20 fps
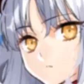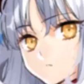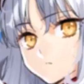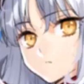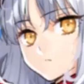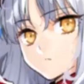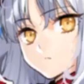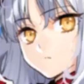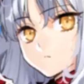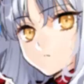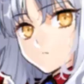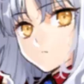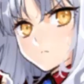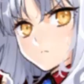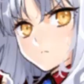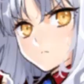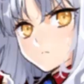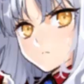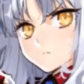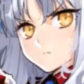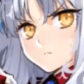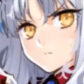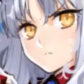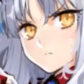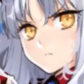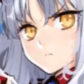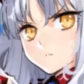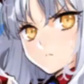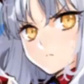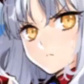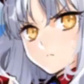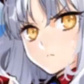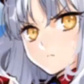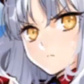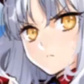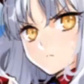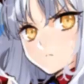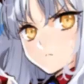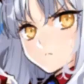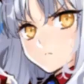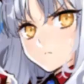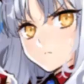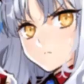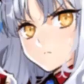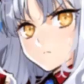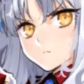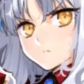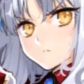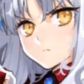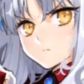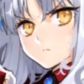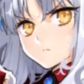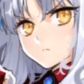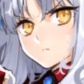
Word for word: bazooka's power is equivalent to Earth and the